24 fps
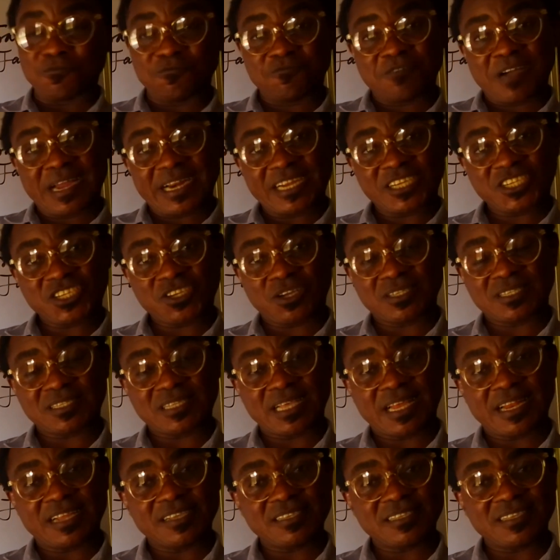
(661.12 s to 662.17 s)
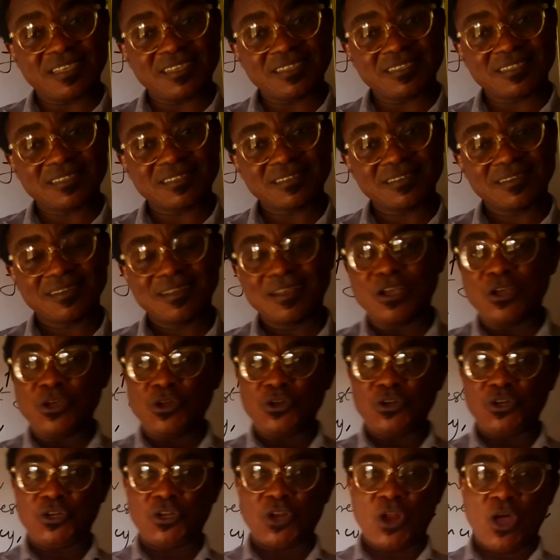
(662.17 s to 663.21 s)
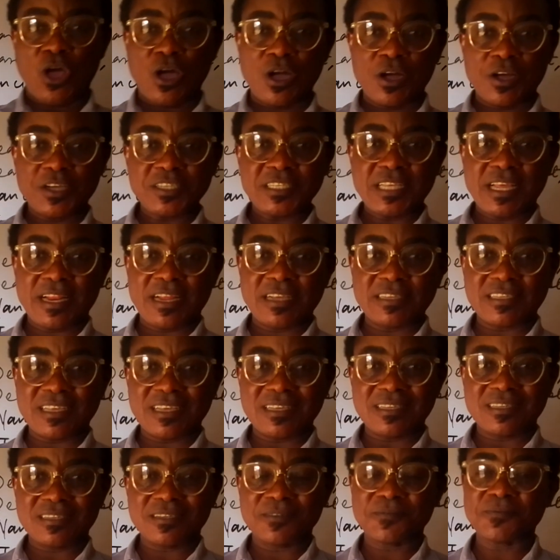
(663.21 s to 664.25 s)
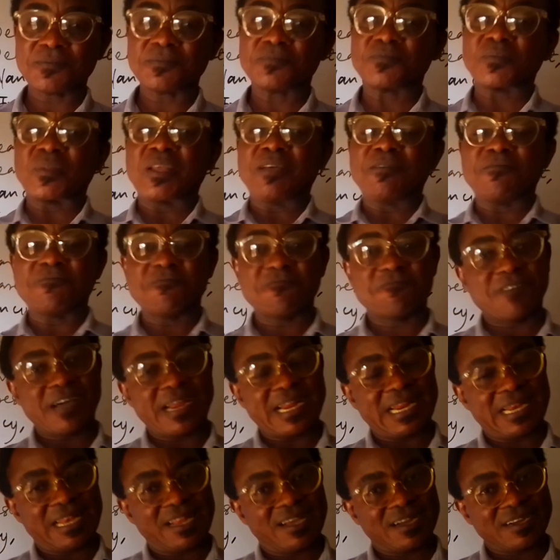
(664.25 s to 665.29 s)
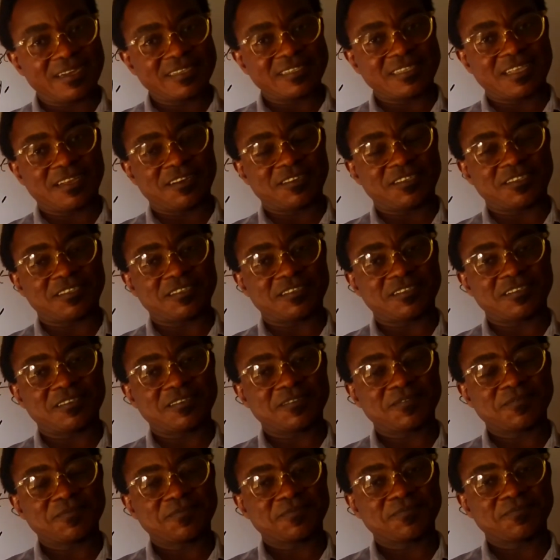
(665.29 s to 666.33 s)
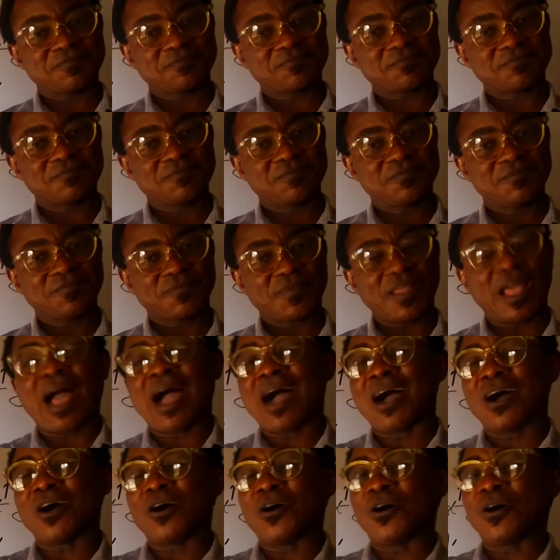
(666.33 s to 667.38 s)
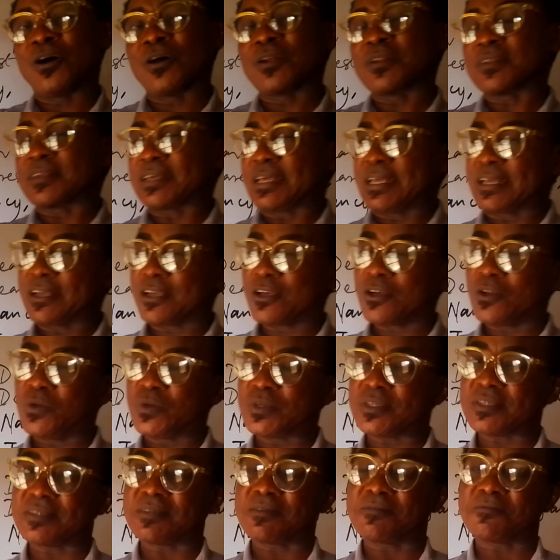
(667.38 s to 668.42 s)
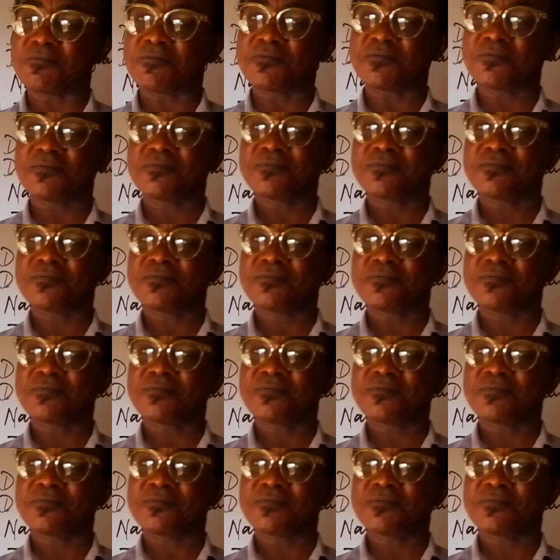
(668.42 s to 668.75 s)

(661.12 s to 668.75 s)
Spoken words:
very short sentences, long sentences, very long sentences are all inclusive.